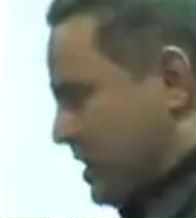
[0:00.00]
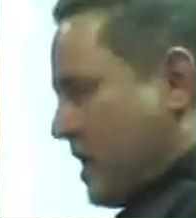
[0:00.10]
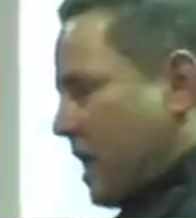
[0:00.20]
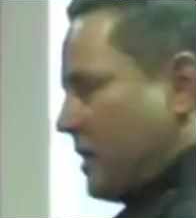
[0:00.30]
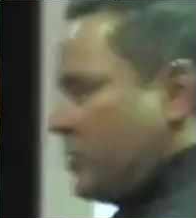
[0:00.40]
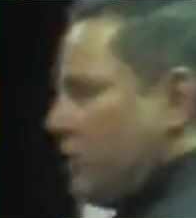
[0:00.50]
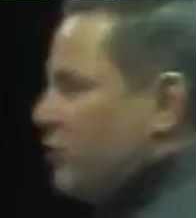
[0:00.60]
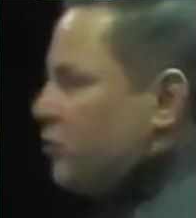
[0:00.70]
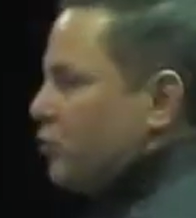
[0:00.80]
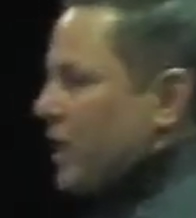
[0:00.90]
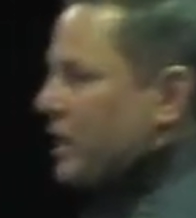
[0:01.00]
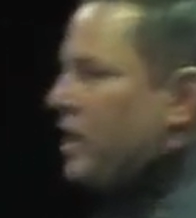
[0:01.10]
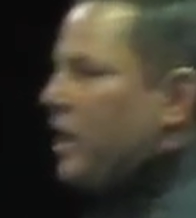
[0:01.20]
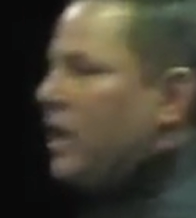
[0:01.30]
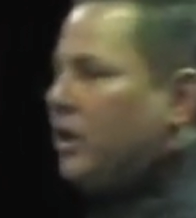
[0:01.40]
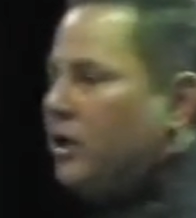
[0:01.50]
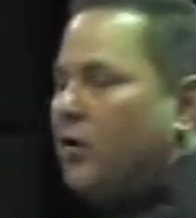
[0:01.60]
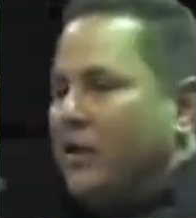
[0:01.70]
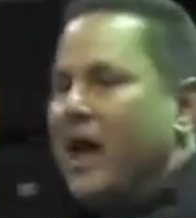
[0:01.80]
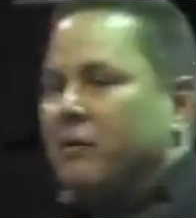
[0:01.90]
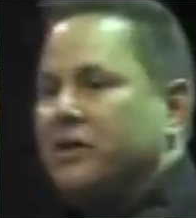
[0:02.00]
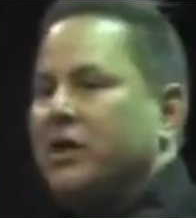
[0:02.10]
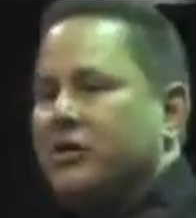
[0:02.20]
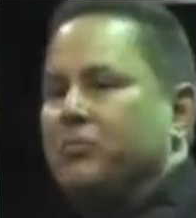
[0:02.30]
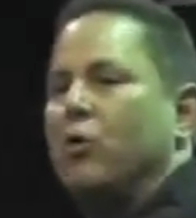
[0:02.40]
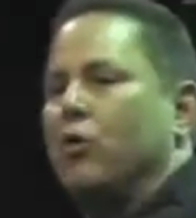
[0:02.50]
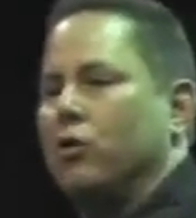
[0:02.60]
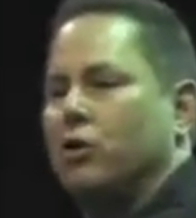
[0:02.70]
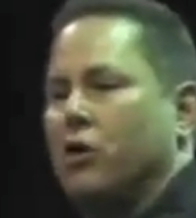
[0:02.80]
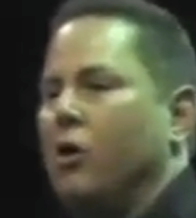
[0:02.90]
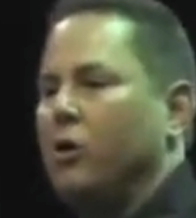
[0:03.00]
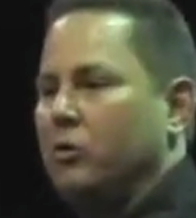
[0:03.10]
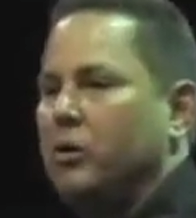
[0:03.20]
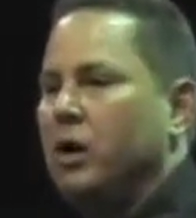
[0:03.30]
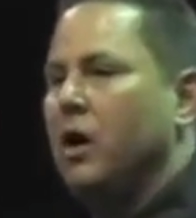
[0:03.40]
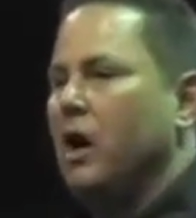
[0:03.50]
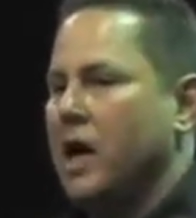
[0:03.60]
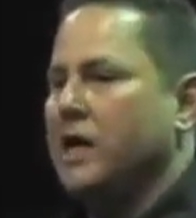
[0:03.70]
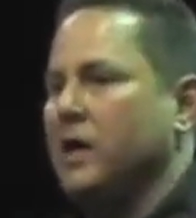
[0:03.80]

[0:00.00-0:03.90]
Dexter when, that was his moral code. I can